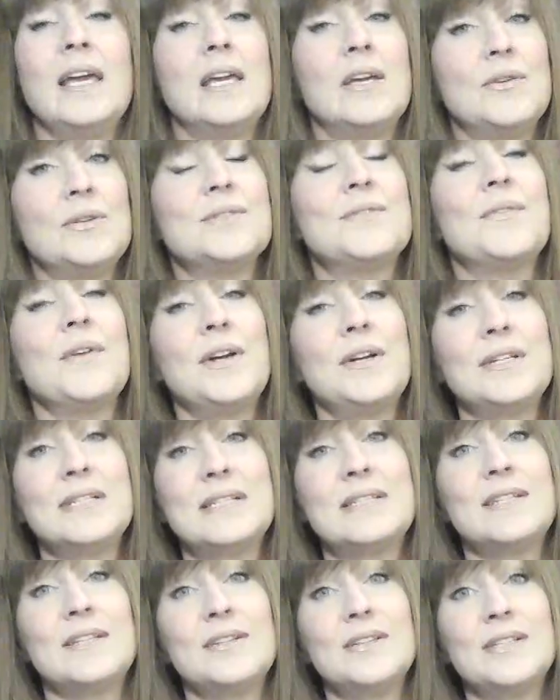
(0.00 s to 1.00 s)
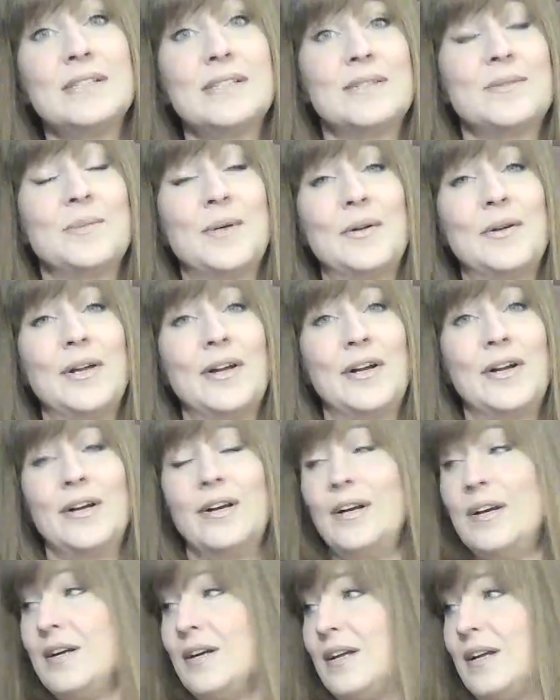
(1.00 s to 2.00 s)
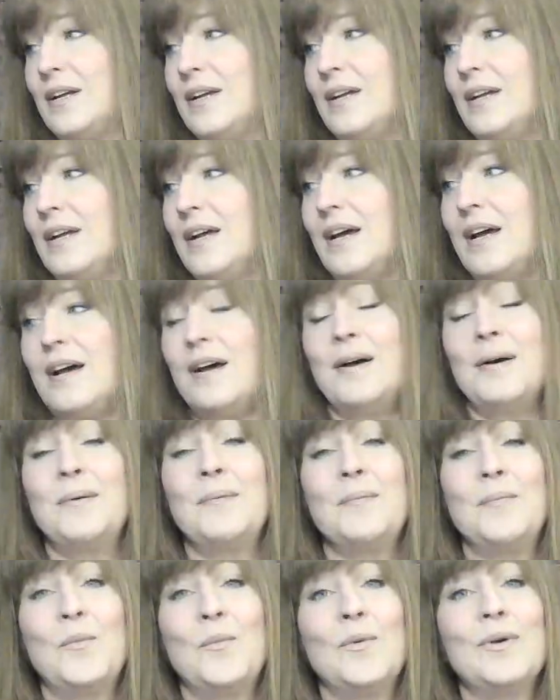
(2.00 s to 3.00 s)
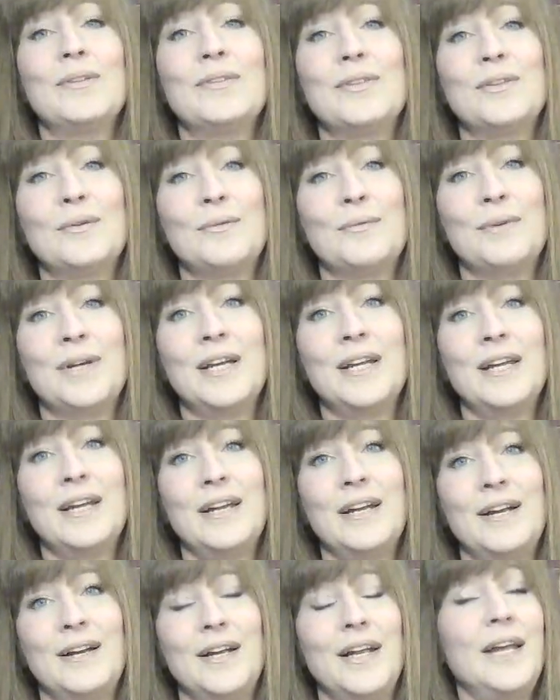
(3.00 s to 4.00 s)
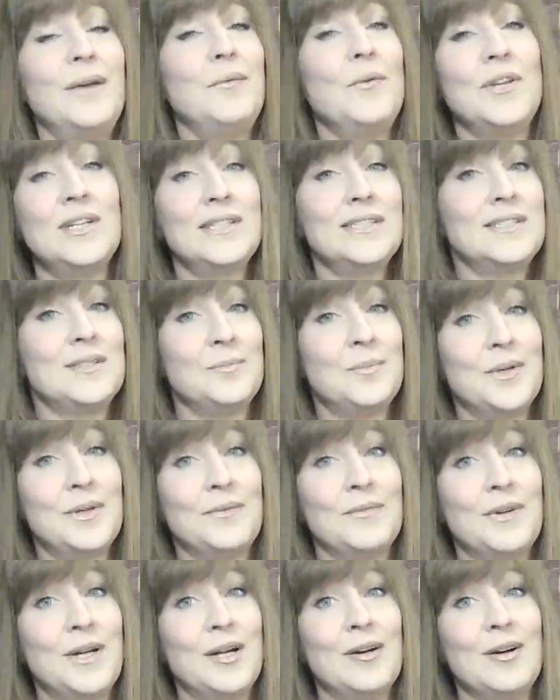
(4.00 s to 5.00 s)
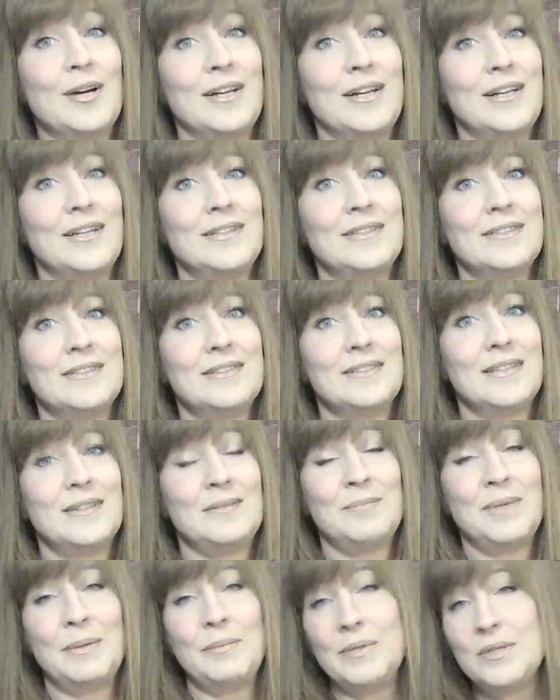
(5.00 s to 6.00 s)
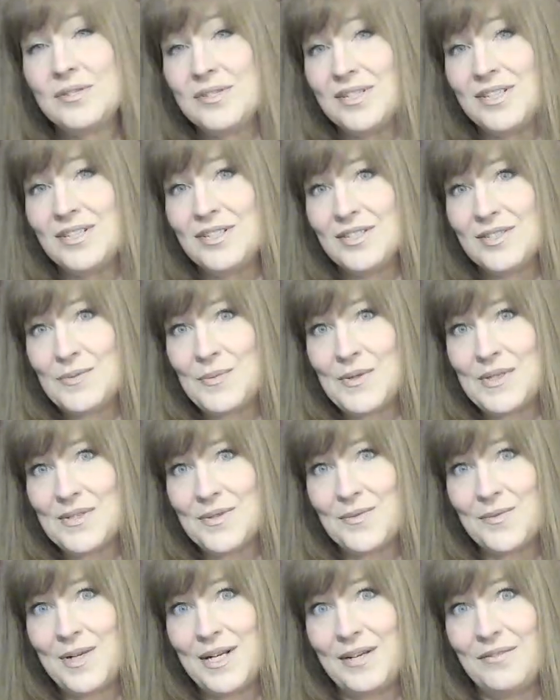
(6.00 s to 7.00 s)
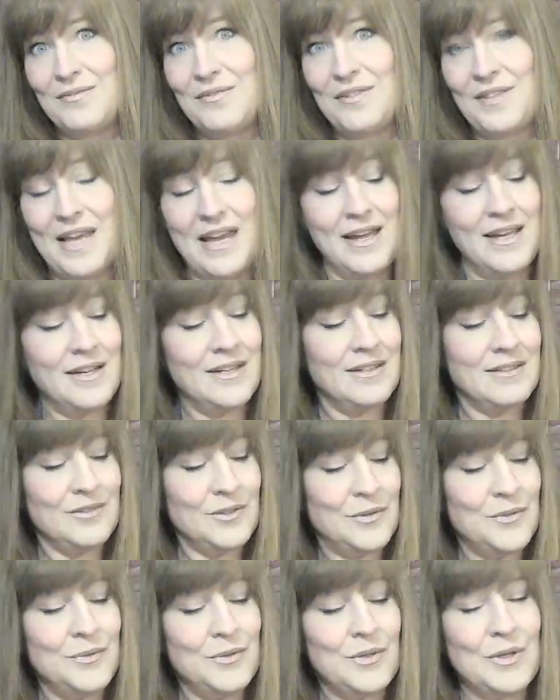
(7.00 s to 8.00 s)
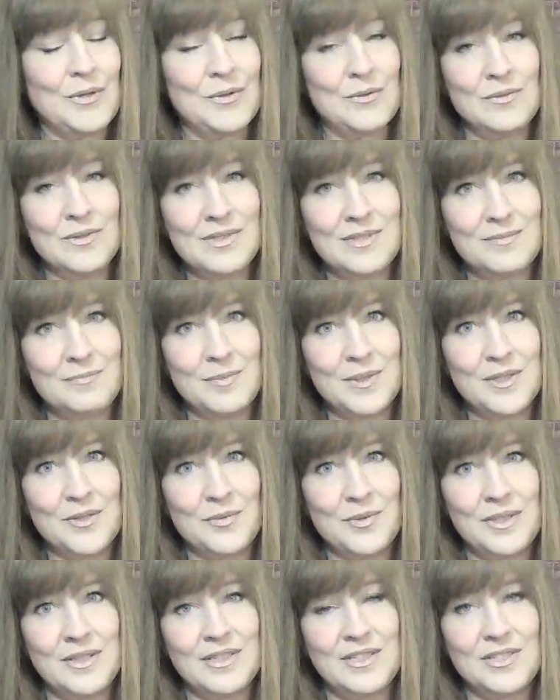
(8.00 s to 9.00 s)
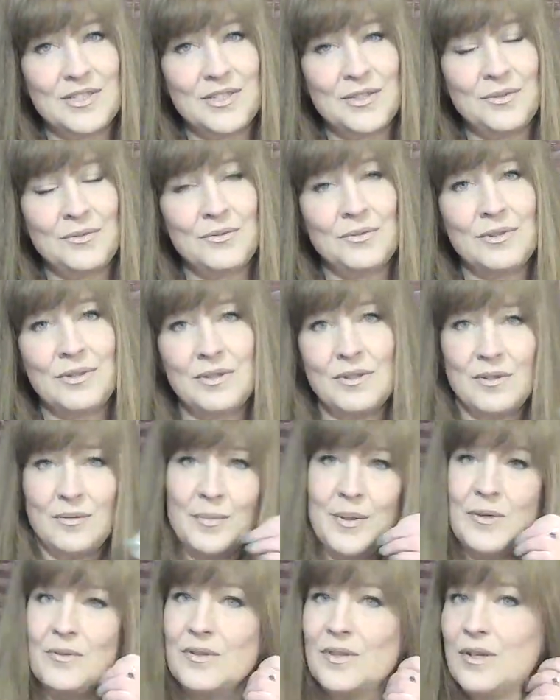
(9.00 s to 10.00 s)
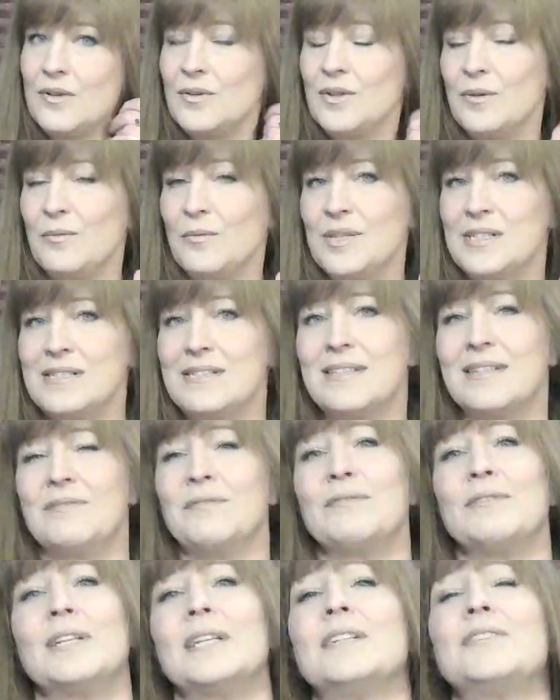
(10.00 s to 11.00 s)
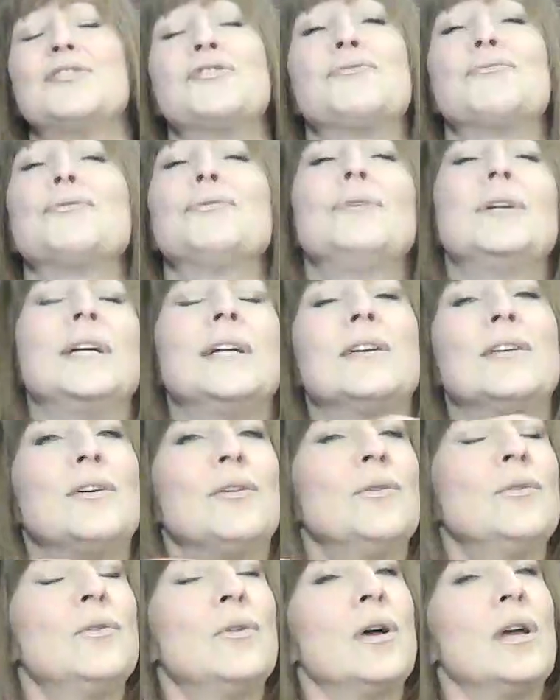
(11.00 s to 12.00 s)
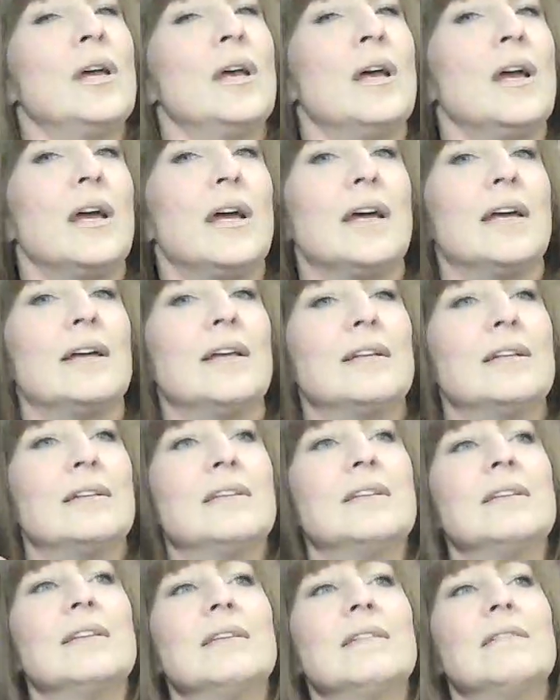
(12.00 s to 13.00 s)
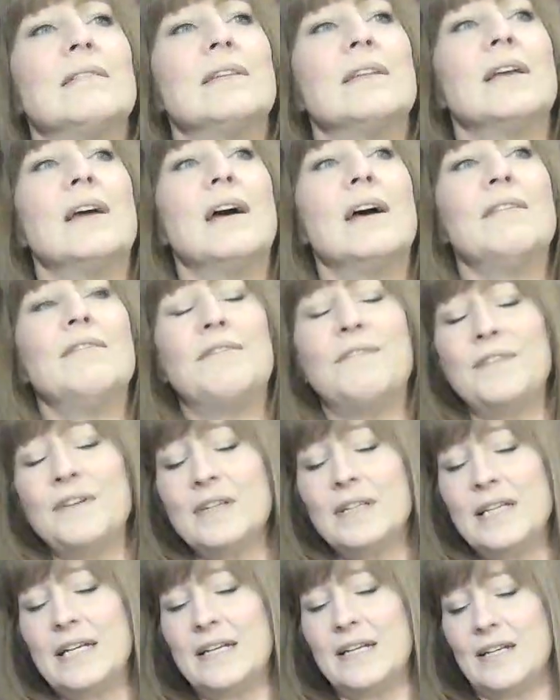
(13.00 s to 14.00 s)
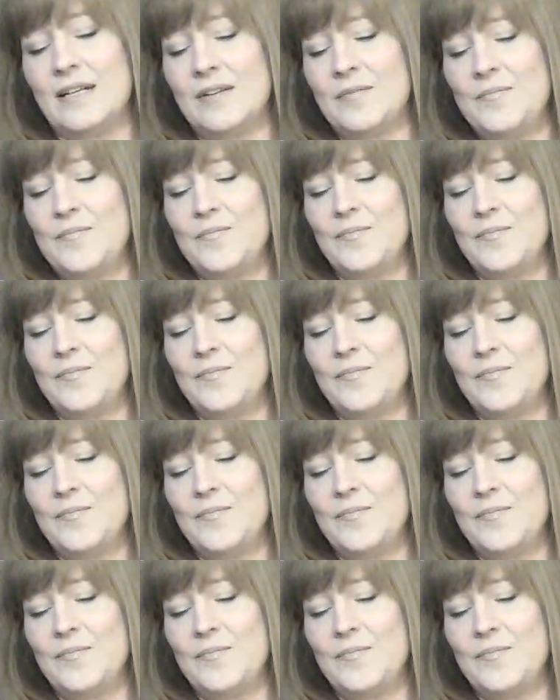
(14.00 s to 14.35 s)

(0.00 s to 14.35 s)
he was very serious about her um, with the ring here. He wanted to put a ring on it, and maybe she just wasn't ready for that. Who knows? Between the two, they're about the only ones that really truly know. And I feel like